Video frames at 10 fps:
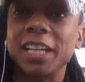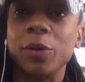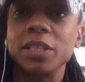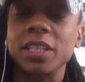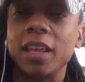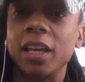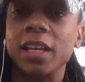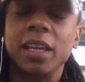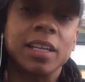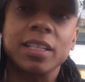I will say that
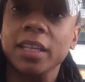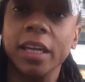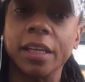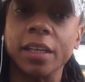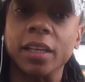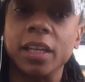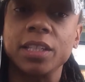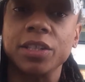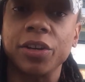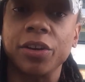it doesn't get any
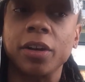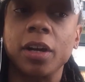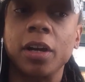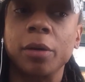easier